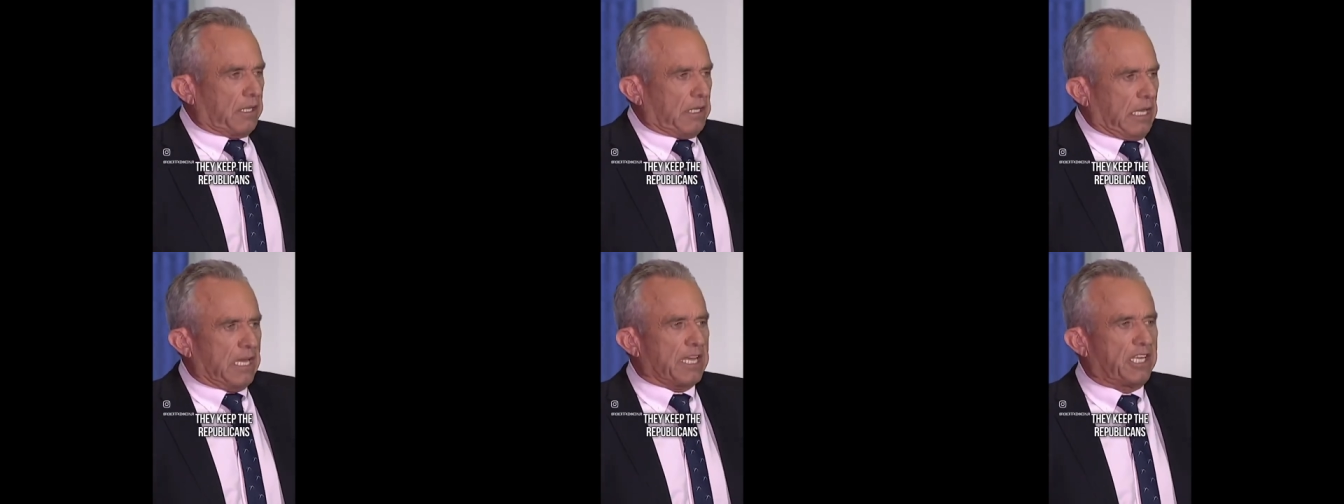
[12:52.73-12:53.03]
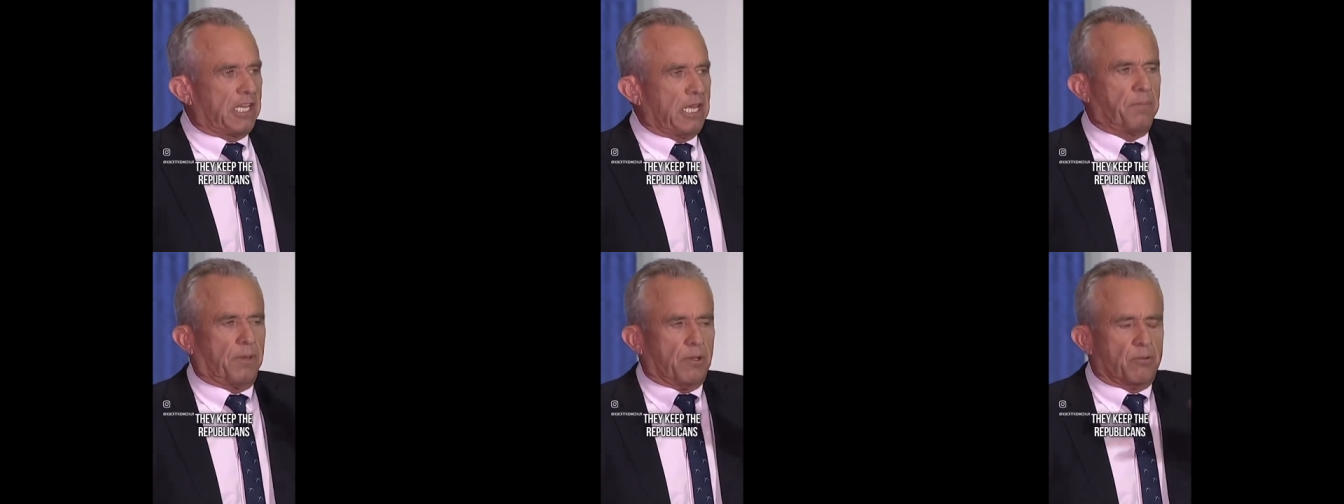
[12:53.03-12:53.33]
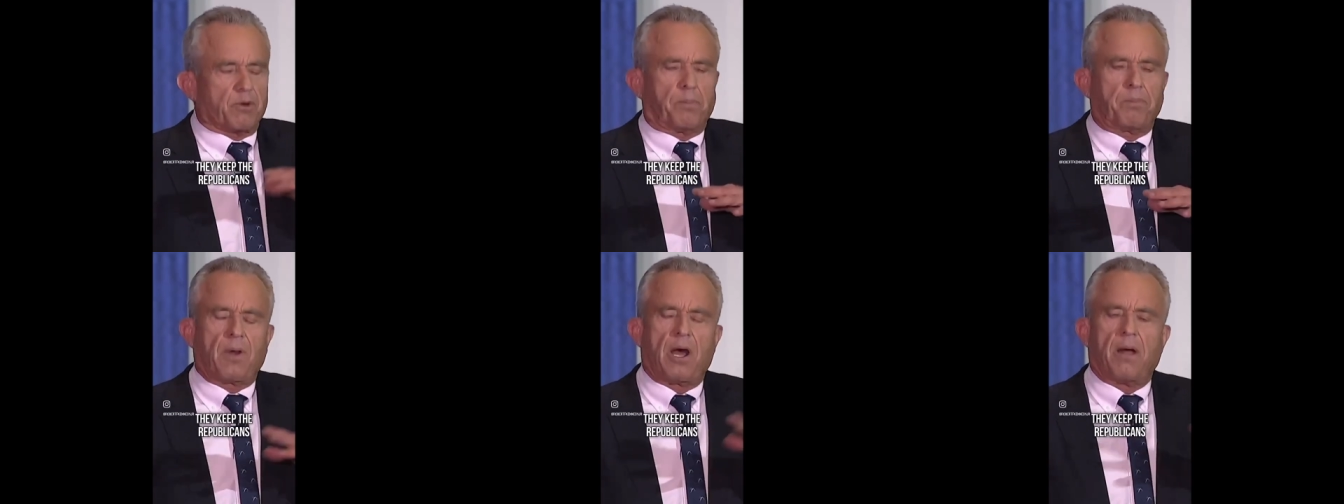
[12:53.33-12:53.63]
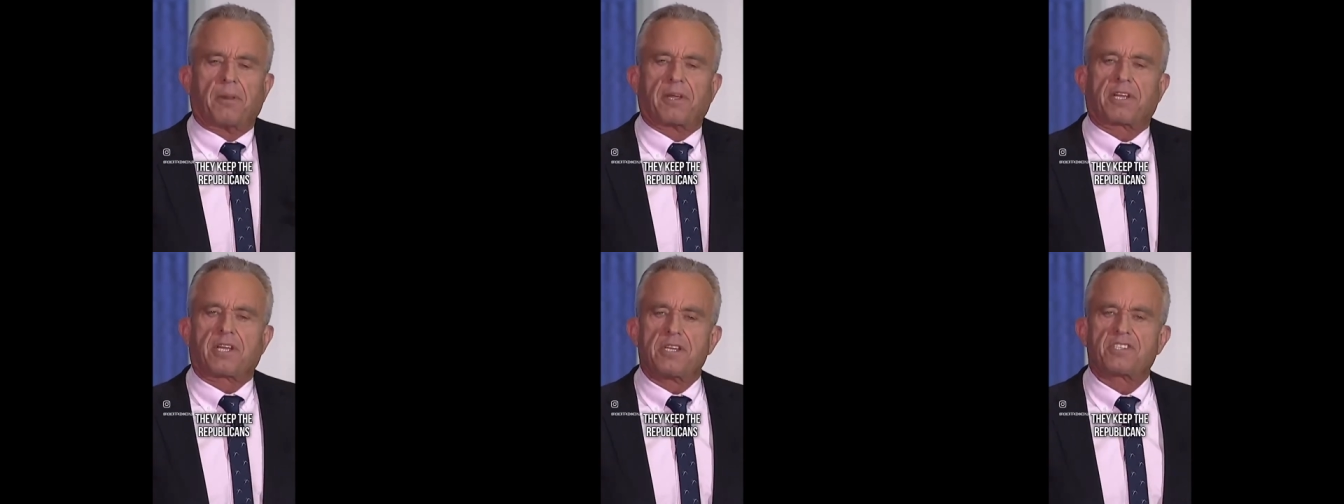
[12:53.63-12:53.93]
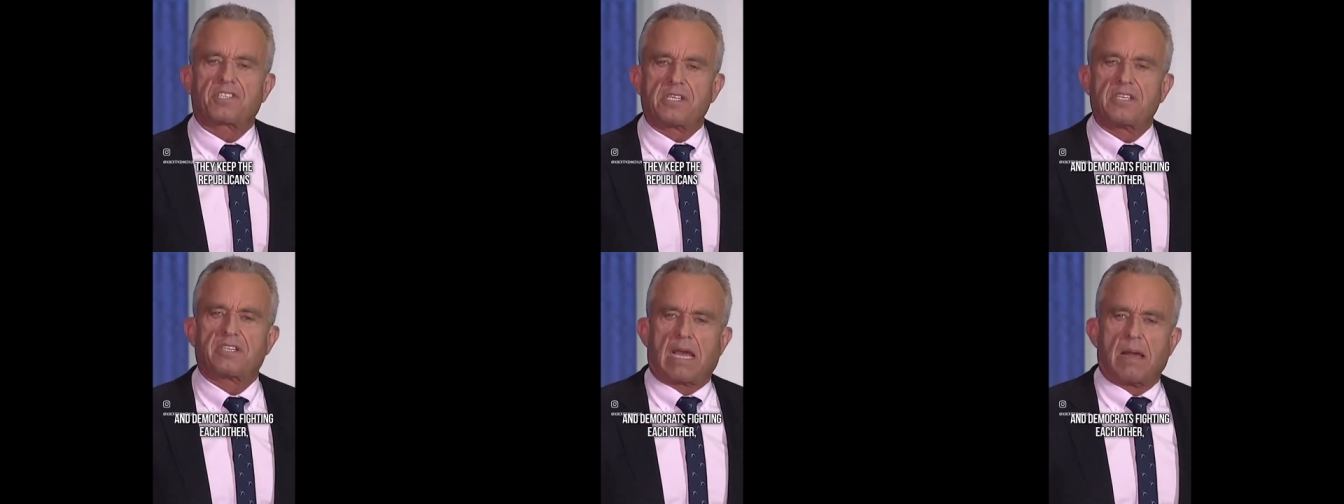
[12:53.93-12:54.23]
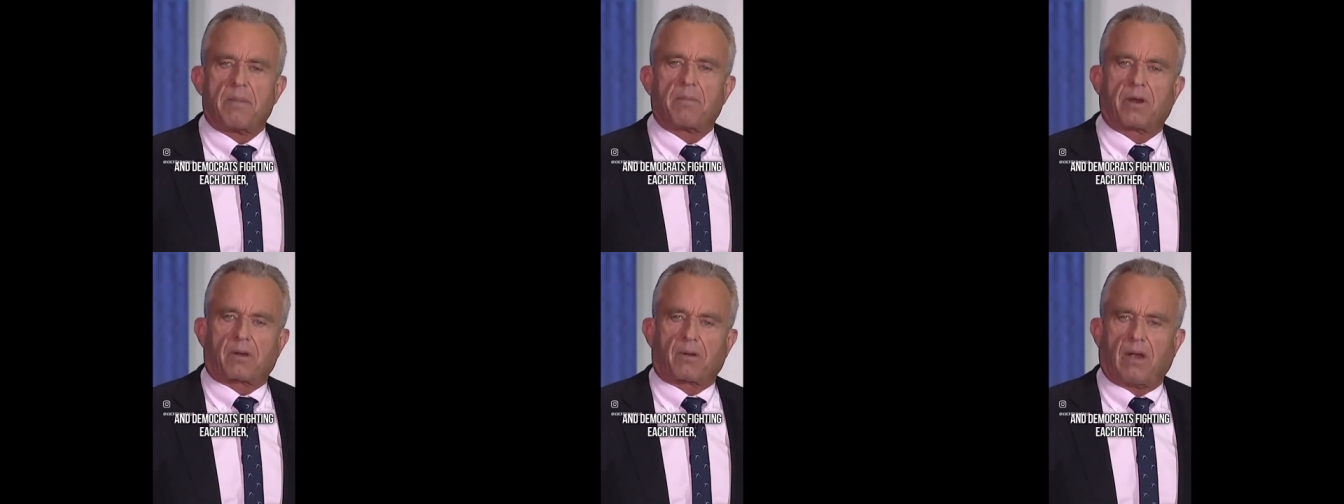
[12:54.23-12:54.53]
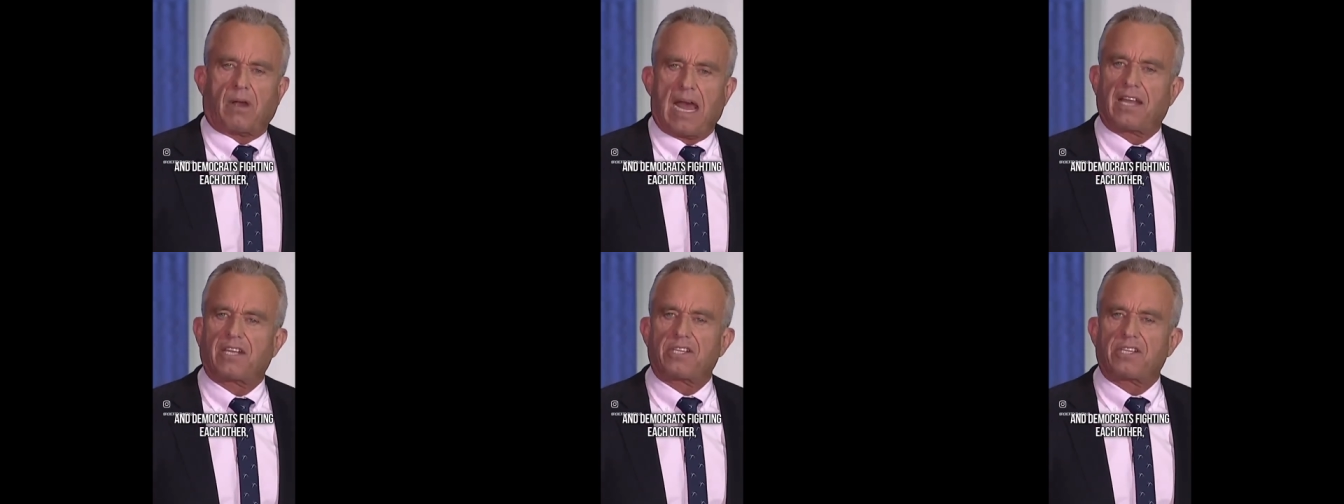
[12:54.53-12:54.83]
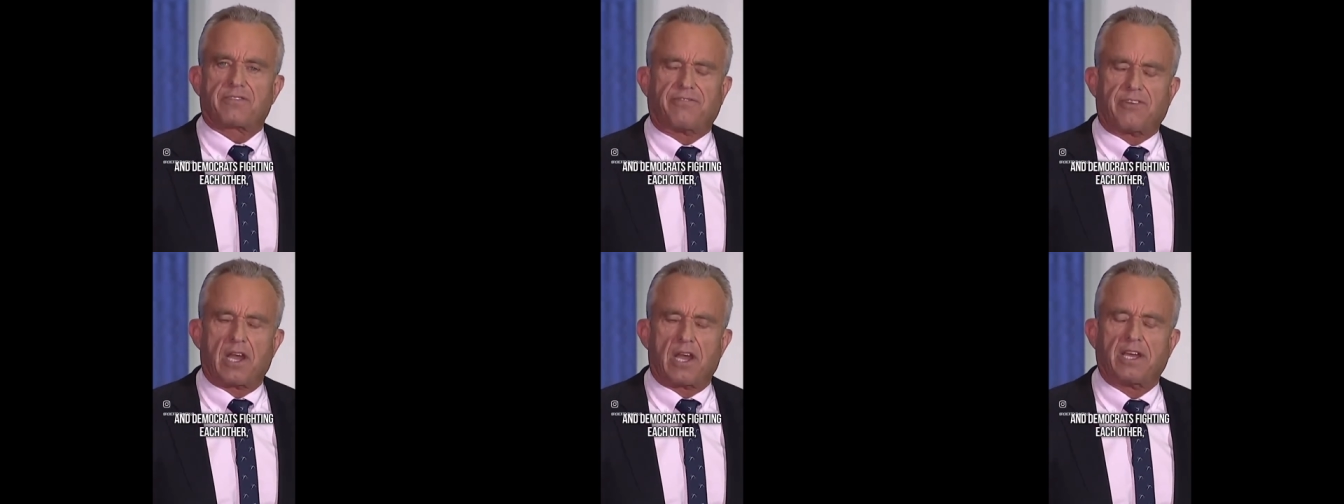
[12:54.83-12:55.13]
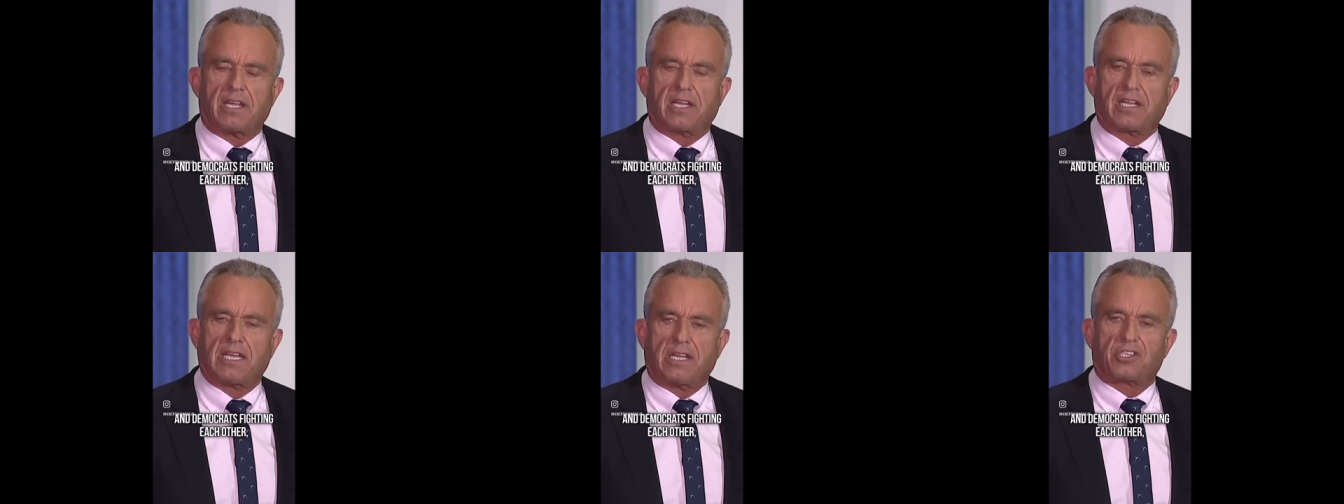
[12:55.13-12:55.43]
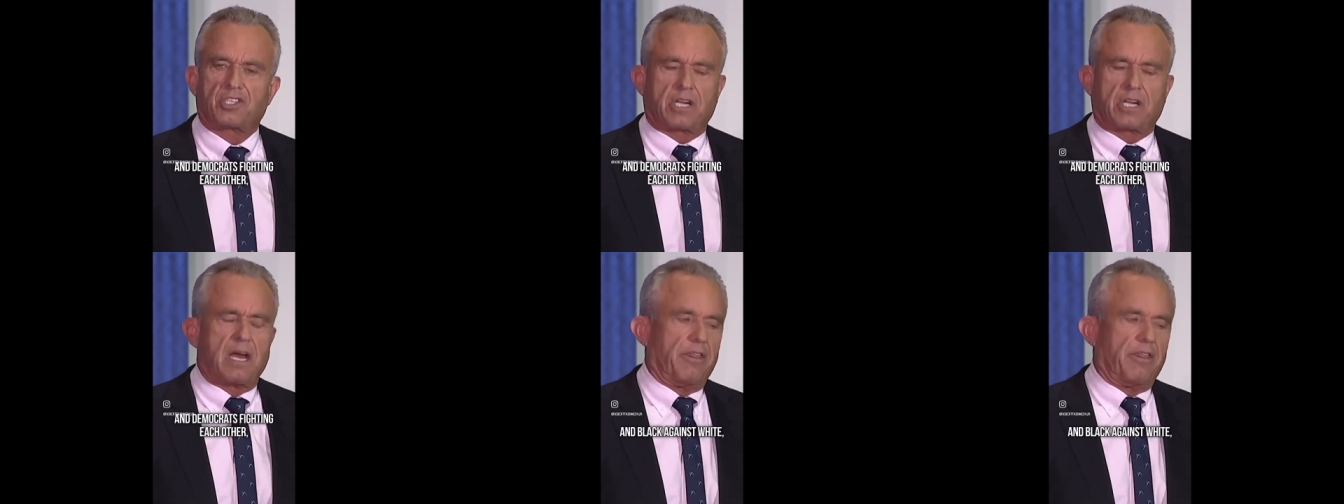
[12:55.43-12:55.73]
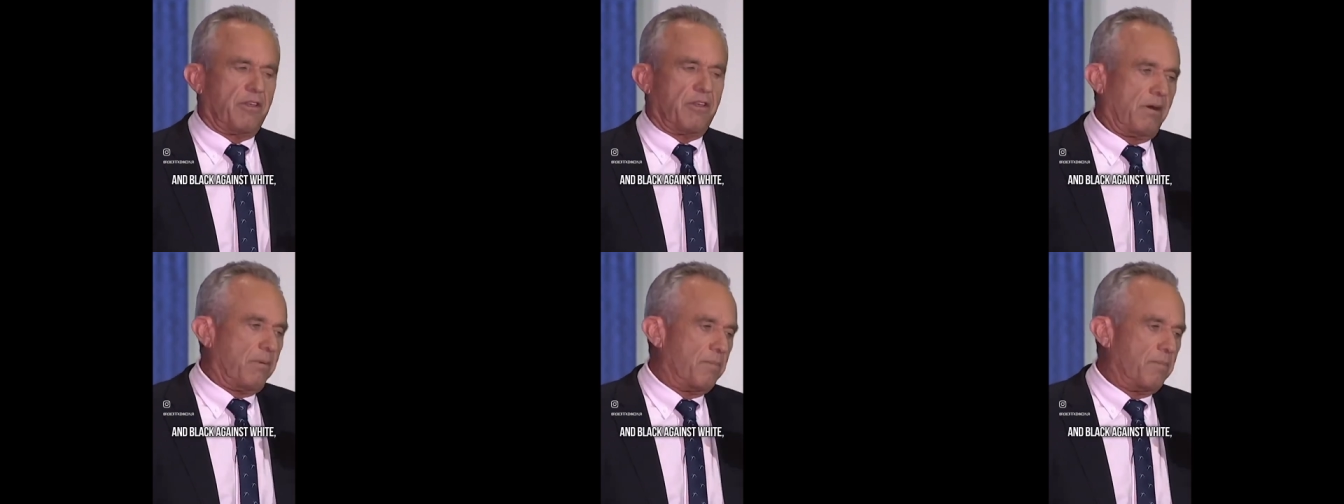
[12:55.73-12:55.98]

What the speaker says: They keep the Republicans and Democrats fighting each other,